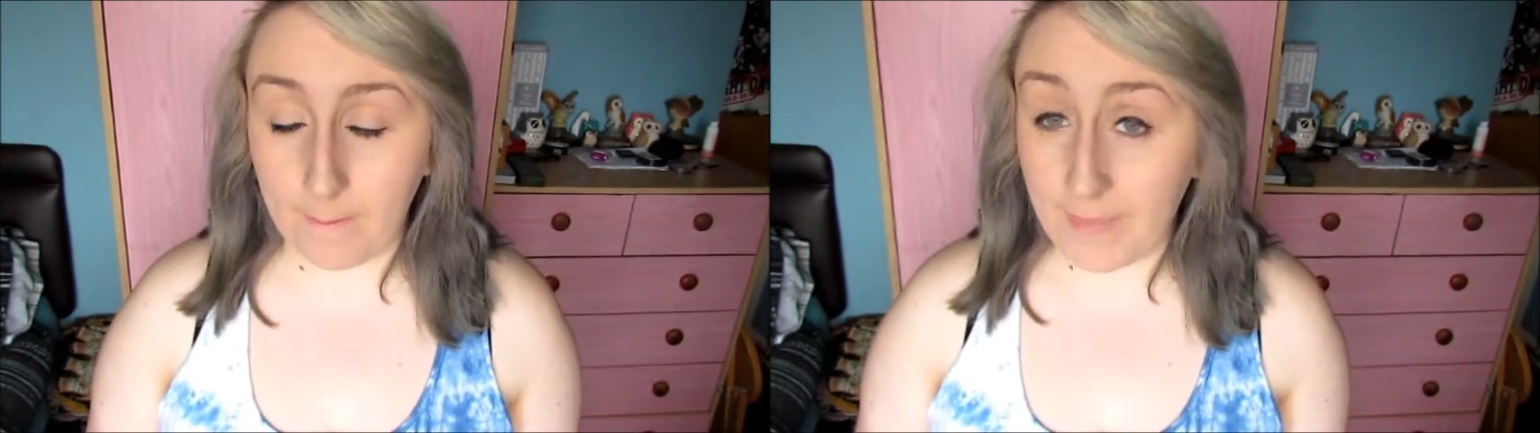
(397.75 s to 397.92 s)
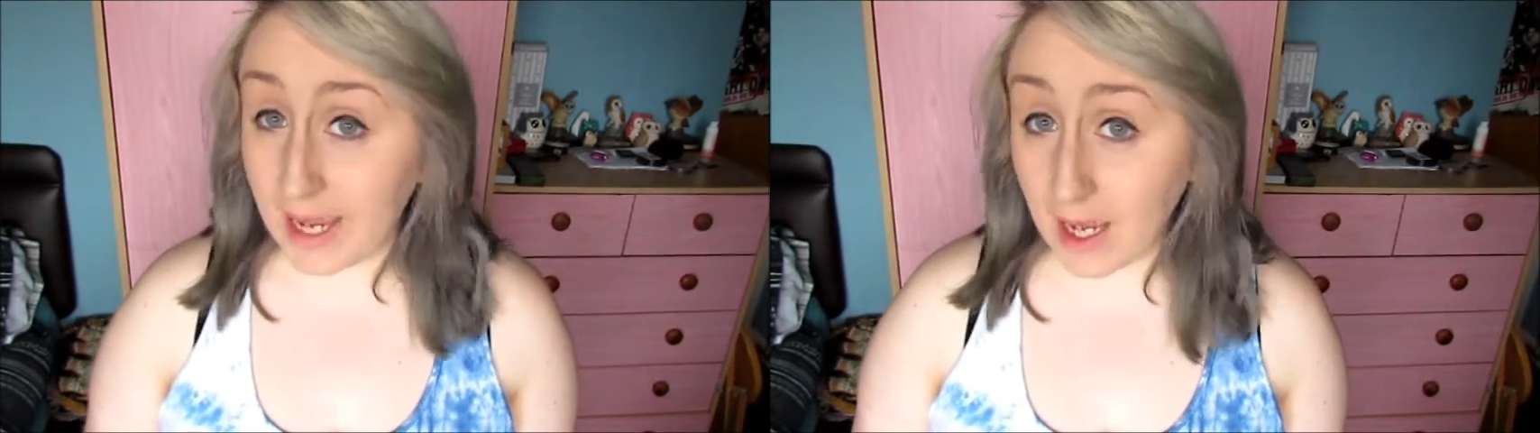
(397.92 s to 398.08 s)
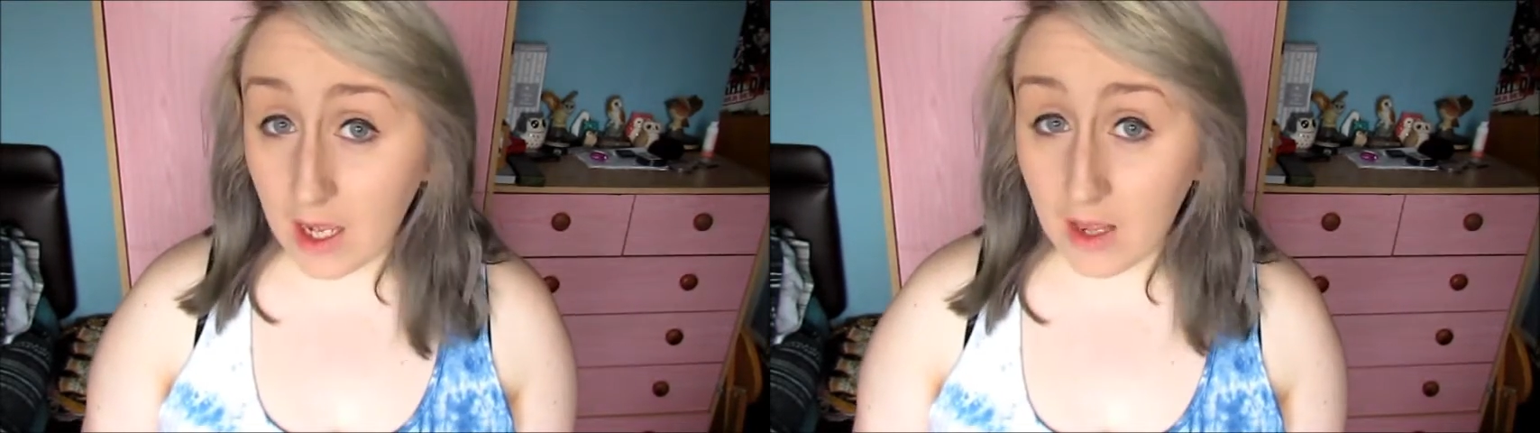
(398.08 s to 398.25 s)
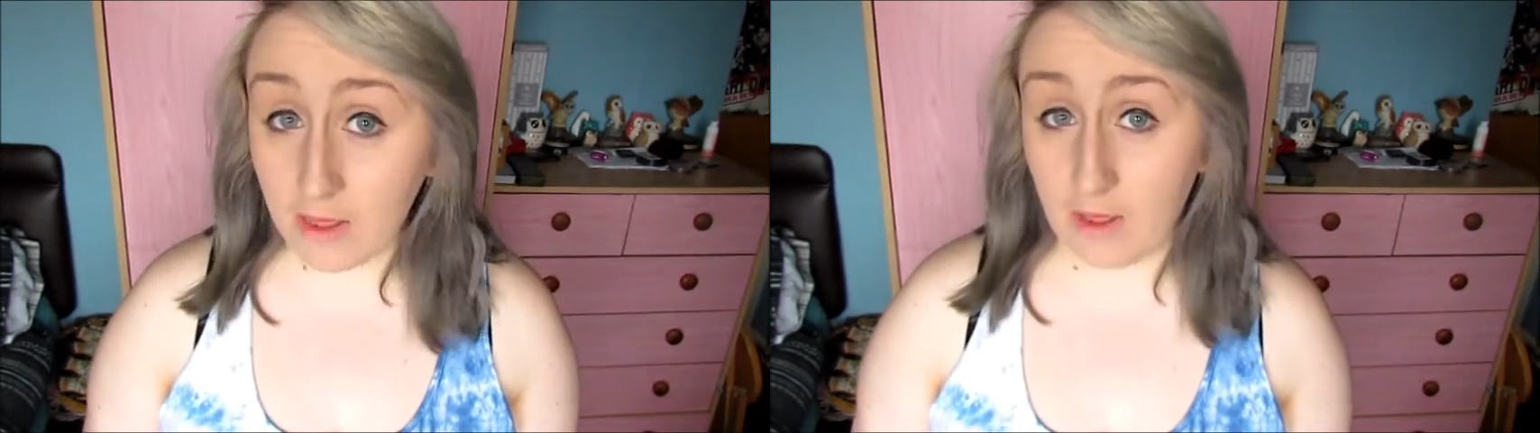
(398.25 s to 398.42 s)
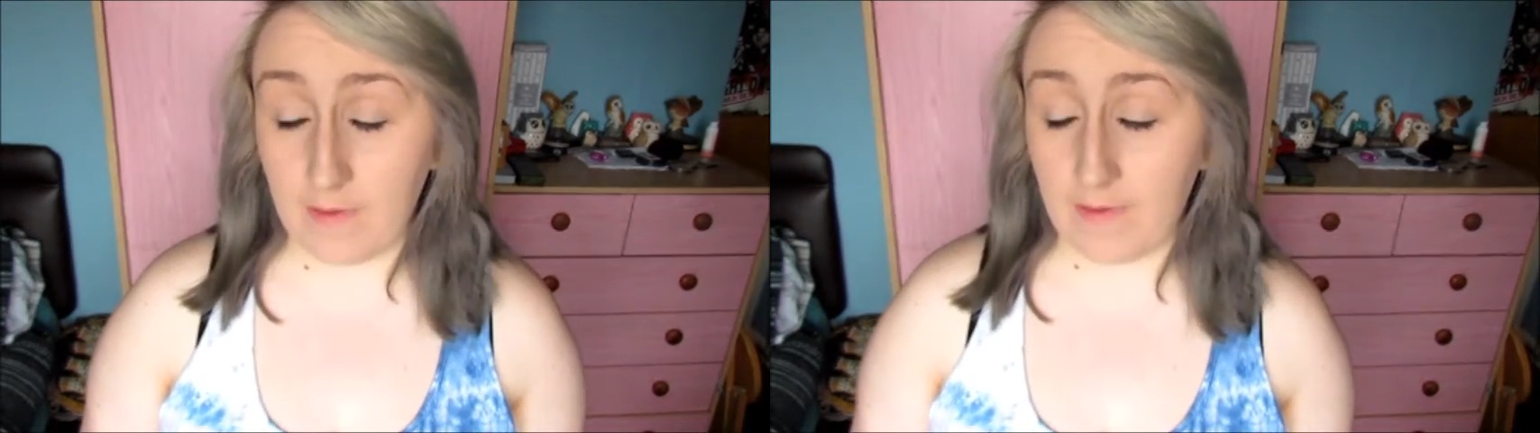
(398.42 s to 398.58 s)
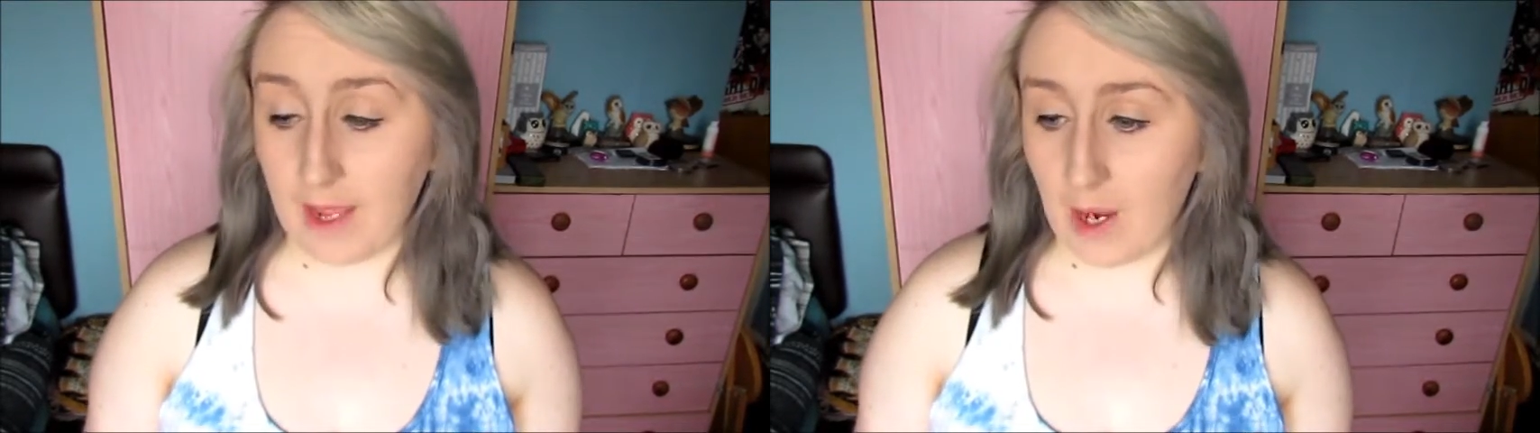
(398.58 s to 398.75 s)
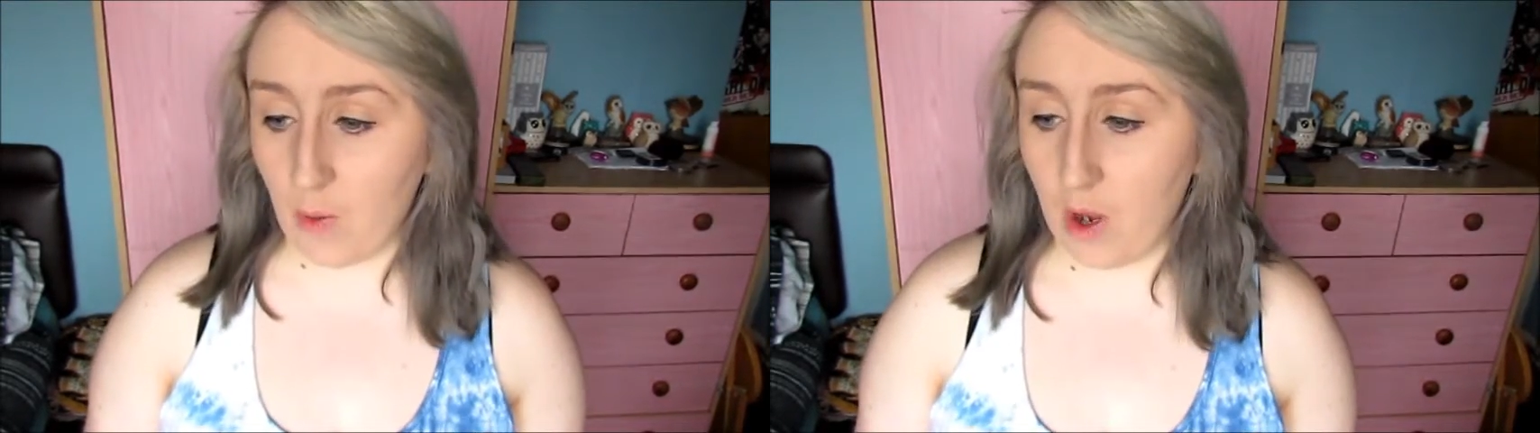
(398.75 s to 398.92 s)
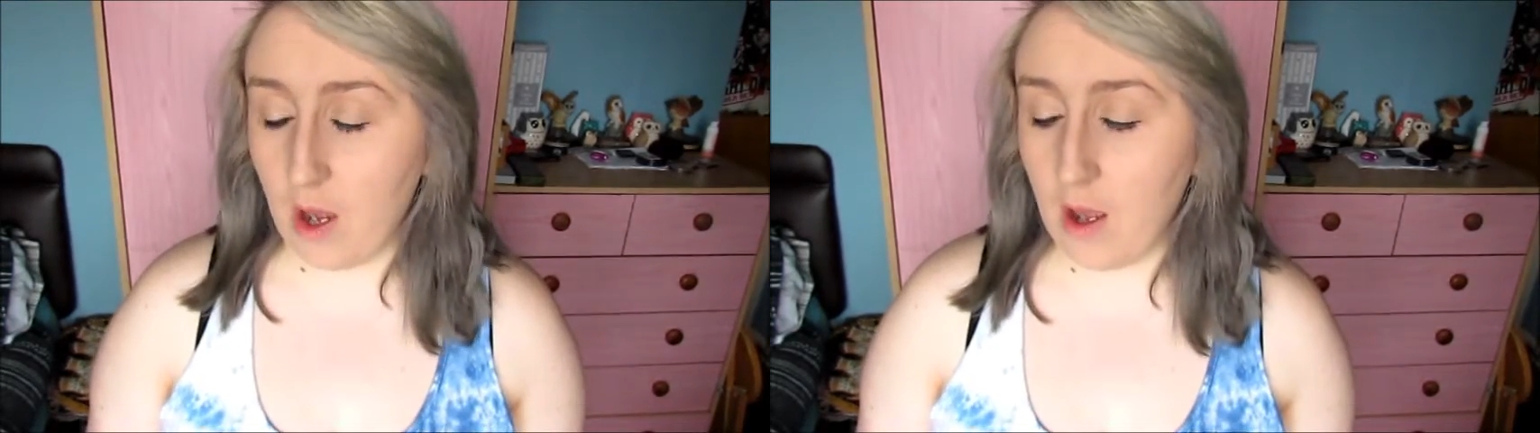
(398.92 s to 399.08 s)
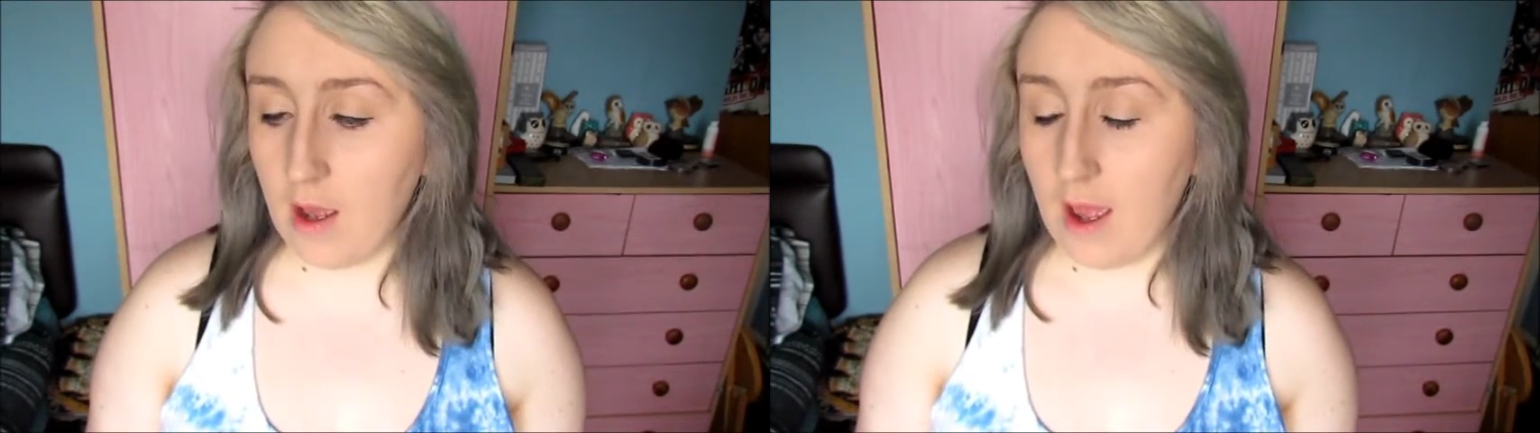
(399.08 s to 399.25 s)
bigger than they
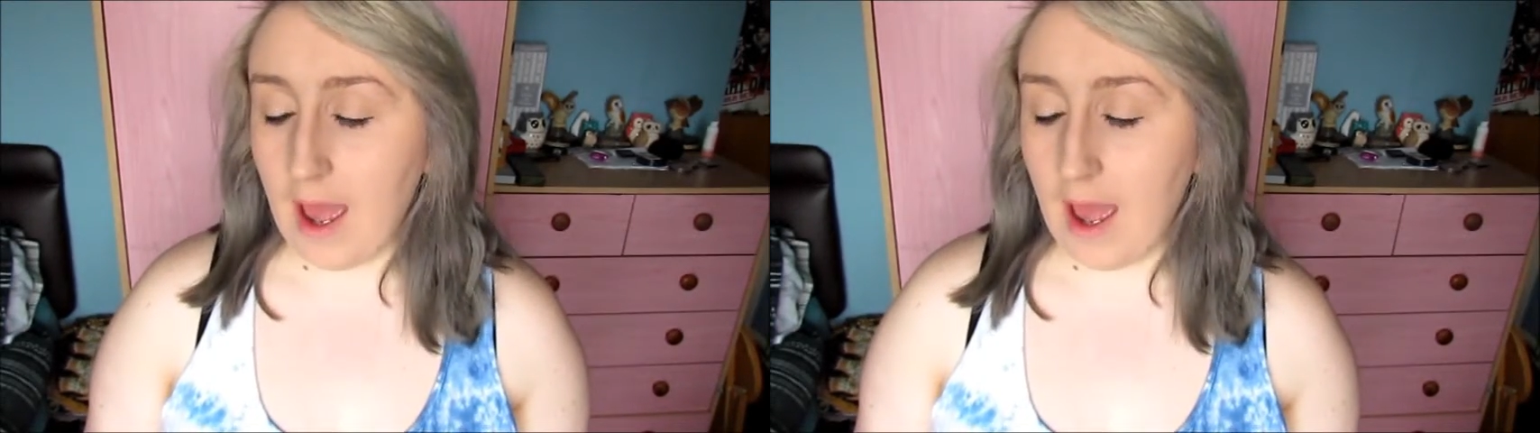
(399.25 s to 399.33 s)
were.